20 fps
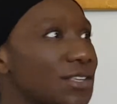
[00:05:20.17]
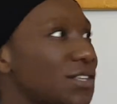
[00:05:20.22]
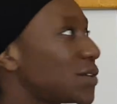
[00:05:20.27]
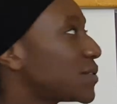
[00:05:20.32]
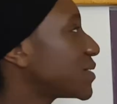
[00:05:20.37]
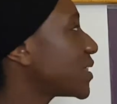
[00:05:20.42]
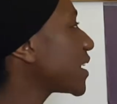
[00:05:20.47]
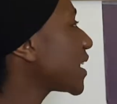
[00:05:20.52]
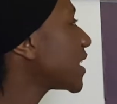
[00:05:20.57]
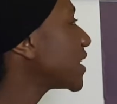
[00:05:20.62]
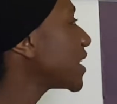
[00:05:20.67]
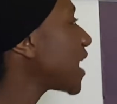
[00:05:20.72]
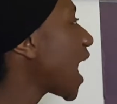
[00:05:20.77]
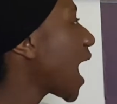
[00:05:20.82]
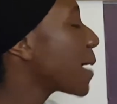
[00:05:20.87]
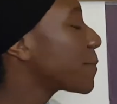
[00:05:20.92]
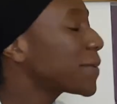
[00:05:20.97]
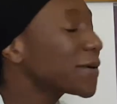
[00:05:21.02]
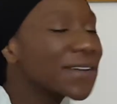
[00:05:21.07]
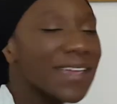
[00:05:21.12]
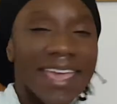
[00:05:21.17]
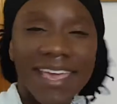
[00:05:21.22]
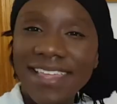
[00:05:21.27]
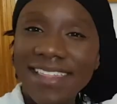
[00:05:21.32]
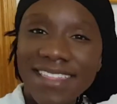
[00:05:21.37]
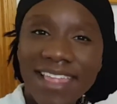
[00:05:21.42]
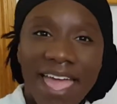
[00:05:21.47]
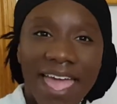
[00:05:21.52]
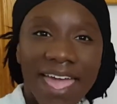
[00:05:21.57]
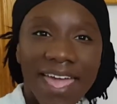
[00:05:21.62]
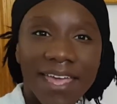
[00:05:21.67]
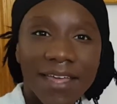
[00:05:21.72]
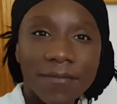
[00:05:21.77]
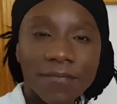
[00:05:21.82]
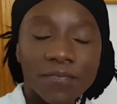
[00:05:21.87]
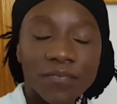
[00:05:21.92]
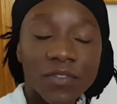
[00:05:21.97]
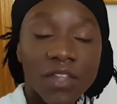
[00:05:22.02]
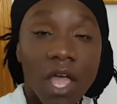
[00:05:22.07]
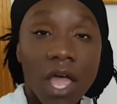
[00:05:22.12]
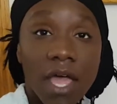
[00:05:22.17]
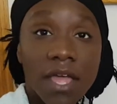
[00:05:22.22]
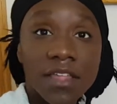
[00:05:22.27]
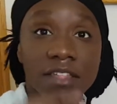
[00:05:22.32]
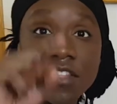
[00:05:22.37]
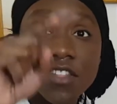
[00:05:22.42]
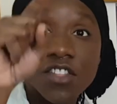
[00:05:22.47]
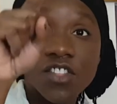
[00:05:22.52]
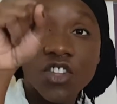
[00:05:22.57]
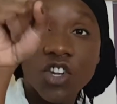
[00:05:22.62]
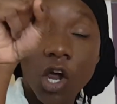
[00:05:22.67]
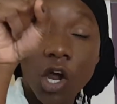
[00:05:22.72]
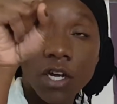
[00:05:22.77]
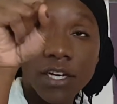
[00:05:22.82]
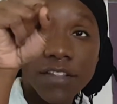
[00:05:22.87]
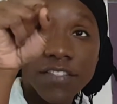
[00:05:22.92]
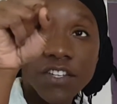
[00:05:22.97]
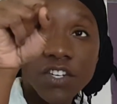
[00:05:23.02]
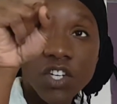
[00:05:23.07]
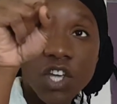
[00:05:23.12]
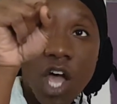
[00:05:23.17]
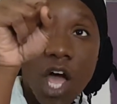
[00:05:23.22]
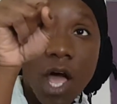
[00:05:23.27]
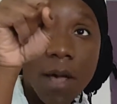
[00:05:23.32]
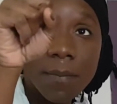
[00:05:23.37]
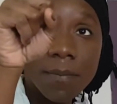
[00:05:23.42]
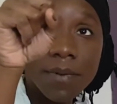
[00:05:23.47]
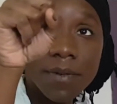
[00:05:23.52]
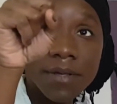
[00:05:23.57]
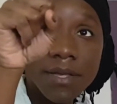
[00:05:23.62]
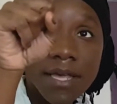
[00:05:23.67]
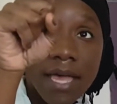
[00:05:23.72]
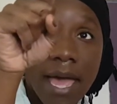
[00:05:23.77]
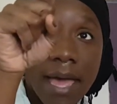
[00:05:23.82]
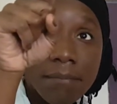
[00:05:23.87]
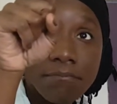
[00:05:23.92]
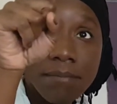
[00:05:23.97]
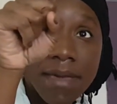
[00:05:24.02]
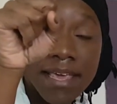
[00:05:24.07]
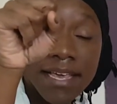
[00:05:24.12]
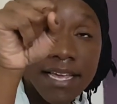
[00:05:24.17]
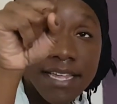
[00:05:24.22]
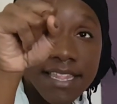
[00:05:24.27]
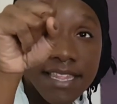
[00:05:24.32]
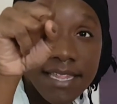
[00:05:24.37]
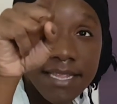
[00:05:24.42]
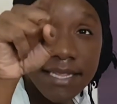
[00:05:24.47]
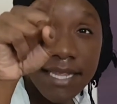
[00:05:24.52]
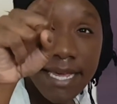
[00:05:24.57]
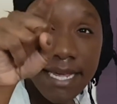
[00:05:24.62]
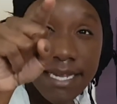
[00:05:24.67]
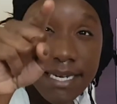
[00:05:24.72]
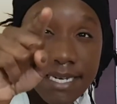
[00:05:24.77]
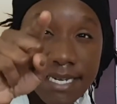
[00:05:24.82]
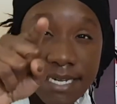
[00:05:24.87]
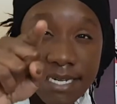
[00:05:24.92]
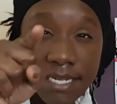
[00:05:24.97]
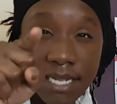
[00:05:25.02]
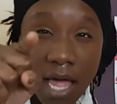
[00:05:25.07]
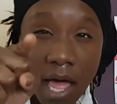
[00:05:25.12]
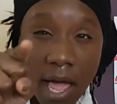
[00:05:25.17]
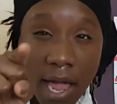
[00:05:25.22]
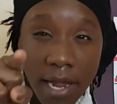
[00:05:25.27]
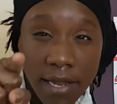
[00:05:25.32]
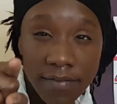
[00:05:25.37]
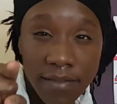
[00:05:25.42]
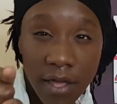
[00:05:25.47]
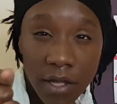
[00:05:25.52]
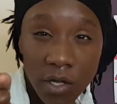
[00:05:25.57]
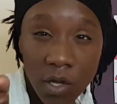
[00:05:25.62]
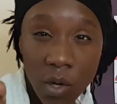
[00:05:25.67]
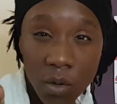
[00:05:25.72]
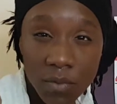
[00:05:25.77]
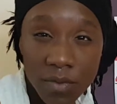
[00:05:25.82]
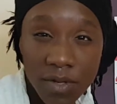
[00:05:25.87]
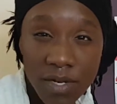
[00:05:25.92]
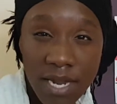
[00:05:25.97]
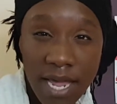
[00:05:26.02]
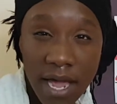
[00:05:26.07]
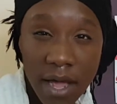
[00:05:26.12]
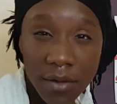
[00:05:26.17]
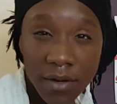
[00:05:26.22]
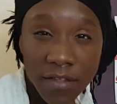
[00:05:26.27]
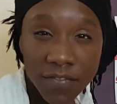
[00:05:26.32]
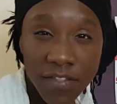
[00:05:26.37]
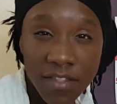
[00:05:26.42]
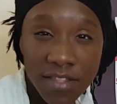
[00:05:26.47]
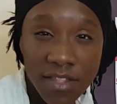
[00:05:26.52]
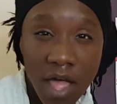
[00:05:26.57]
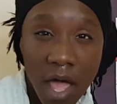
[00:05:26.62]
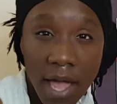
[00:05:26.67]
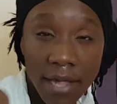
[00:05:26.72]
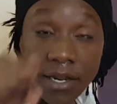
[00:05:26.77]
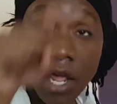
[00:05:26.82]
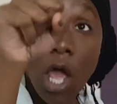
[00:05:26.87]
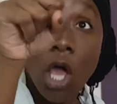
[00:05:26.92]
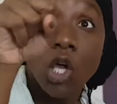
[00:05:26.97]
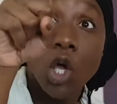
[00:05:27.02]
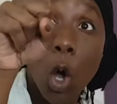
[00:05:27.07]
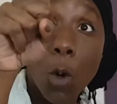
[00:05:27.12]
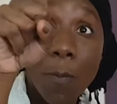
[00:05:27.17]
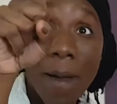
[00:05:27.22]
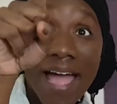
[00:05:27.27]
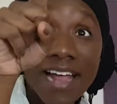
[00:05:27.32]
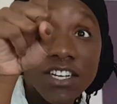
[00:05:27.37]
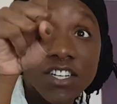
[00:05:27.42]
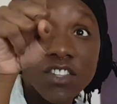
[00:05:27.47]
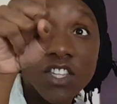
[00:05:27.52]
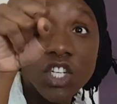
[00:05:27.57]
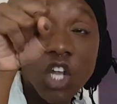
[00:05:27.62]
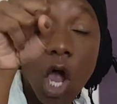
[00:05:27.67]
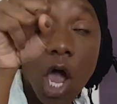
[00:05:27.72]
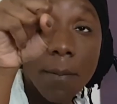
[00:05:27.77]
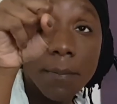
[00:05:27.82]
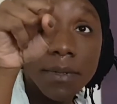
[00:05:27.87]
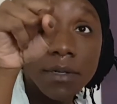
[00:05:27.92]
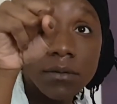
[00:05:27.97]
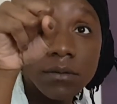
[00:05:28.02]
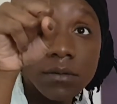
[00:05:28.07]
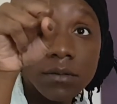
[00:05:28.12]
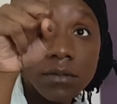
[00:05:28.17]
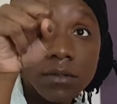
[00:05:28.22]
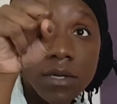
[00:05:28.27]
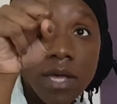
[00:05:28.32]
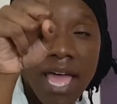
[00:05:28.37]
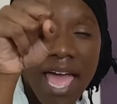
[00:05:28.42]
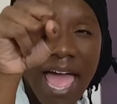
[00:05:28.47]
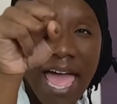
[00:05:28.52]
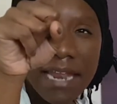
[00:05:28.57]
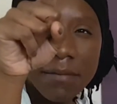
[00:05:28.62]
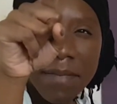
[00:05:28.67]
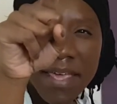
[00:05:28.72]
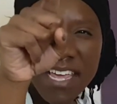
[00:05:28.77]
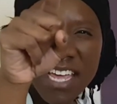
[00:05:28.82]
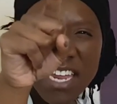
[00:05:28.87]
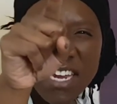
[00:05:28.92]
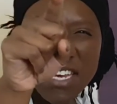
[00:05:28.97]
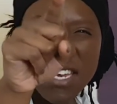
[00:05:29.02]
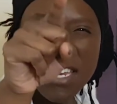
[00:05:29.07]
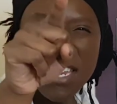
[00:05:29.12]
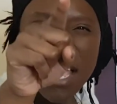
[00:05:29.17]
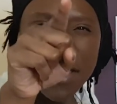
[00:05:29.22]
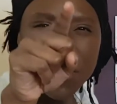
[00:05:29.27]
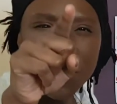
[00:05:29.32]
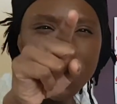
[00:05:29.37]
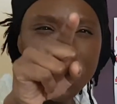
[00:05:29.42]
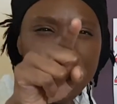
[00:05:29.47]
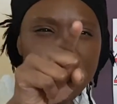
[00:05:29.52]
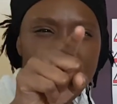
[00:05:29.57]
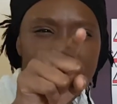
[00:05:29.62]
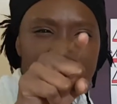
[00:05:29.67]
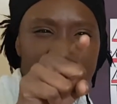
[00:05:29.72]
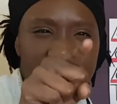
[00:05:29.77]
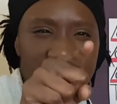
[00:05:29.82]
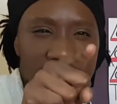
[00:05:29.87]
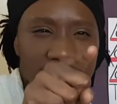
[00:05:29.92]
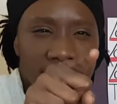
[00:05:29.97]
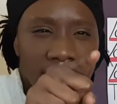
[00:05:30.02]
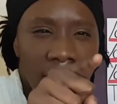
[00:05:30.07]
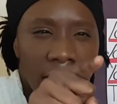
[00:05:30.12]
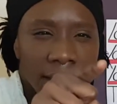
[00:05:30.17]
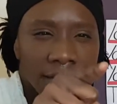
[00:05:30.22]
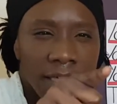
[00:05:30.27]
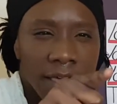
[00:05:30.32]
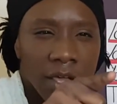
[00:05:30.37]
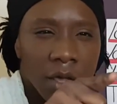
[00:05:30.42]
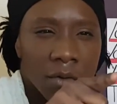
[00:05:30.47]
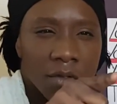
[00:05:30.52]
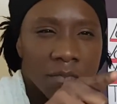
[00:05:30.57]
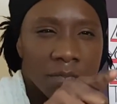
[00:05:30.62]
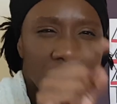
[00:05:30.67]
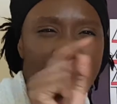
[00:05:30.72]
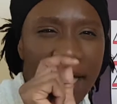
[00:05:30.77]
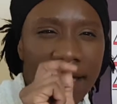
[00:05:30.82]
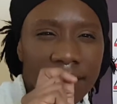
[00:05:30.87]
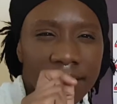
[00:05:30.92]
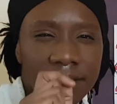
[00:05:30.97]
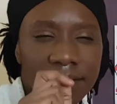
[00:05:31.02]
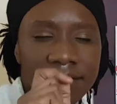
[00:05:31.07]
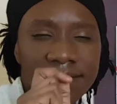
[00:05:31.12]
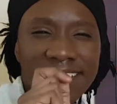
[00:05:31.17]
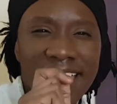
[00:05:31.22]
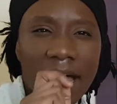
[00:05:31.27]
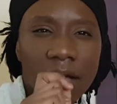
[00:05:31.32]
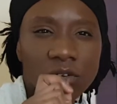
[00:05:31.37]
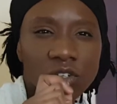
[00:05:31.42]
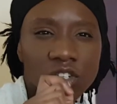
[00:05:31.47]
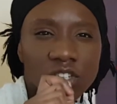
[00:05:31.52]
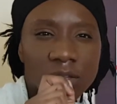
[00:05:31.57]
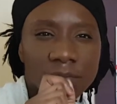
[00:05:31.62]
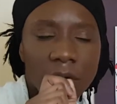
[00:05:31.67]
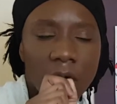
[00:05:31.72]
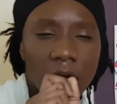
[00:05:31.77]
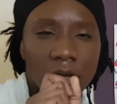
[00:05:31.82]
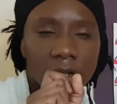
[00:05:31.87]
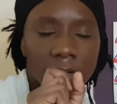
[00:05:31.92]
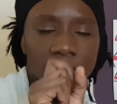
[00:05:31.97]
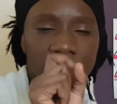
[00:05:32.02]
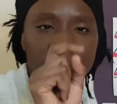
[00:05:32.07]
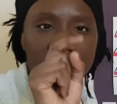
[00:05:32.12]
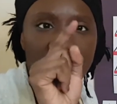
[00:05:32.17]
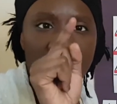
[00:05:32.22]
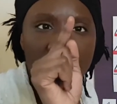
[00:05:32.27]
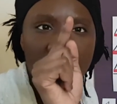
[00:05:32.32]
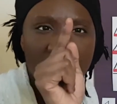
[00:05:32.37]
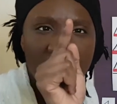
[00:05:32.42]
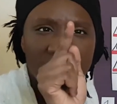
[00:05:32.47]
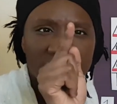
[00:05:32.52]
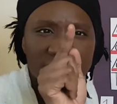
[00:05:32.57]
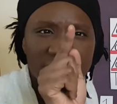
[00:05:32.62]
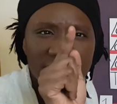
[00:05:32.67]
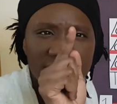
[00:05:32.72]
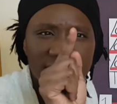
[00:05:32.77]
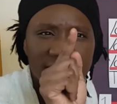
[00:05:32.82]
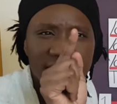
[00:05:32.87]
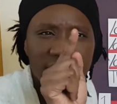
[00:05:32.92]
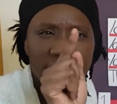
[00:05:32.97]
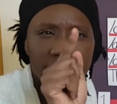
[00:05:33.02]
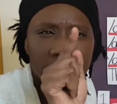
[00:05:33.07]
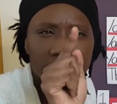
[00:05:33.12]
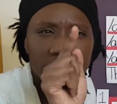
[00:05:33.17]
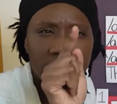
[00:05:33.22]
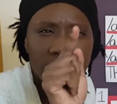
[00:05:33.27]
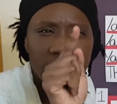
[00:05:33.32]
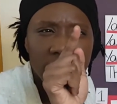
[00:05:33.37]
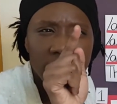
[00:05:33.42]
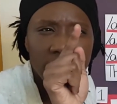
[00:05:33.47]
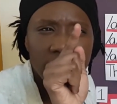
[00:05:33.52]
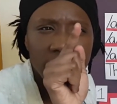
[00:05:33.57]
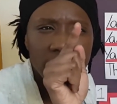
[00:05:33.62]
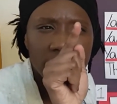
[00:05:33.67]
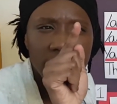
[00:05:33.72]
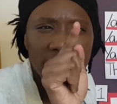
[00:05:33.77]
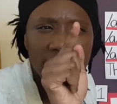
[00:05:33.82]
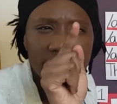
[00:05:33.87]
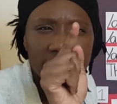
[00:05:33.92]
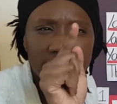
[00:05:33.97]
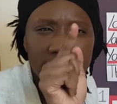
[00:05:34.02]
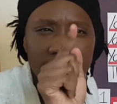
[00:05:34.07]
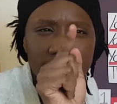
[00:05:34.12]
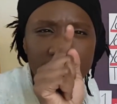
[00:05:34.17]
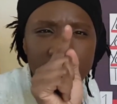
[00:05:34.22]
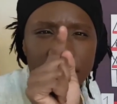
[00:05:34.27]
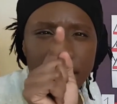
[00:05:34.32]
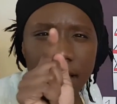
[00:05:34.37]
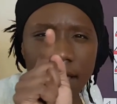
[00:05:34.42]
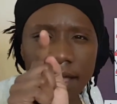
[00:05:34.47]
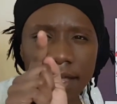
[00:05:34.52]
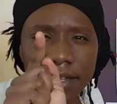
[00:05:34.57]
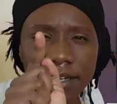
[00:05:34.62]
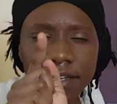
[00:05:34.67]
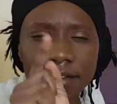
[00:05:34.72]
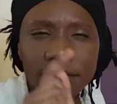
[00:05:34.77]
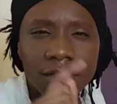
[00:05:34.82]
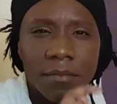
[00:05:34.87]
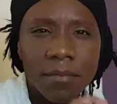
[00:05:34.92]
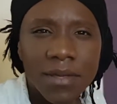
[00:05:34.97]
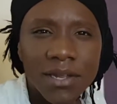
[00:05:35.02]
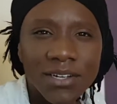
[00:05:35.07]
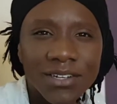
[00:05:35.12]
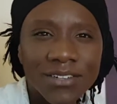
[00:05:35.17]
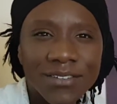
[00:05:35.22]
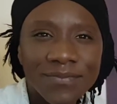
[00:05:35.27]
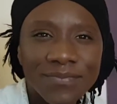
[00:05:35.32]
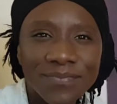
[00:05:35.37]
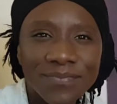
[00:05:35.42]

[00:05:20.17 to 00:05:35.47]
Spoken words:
using an uppercase A. Start at the top. Make a slanted line that goes down at the side. Go back to the top and make another slanted line that goes back down to the bottom. And this time, make a little line in the middle.